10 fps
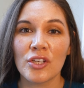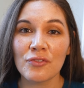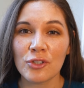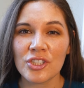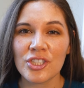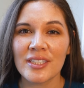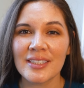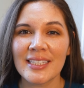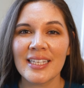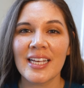
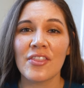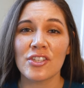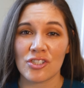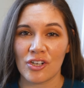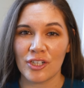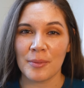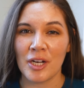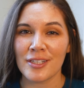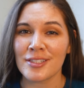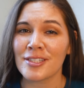Unfortunately, the startup
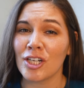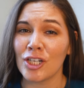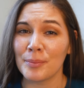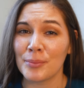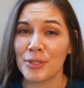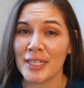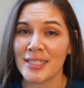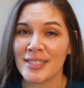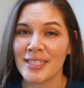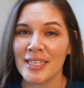costs are
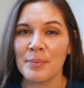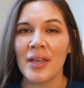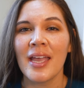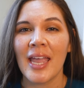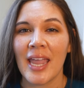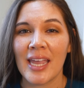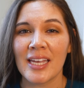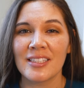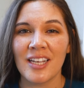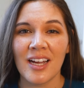pretty steep,
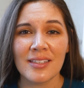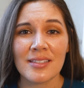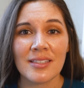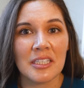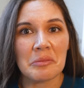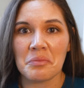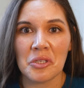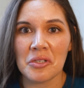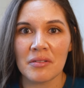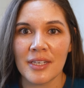and honestly,
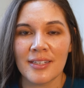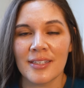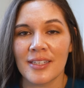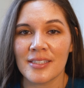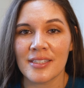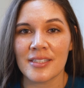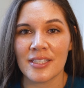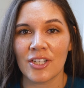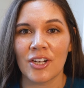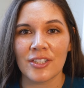you don't need an
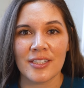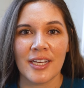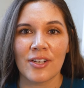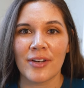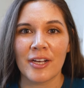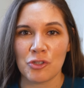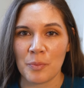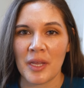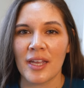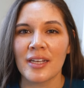ETC card to get around
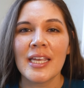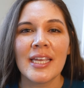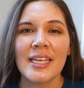Japan.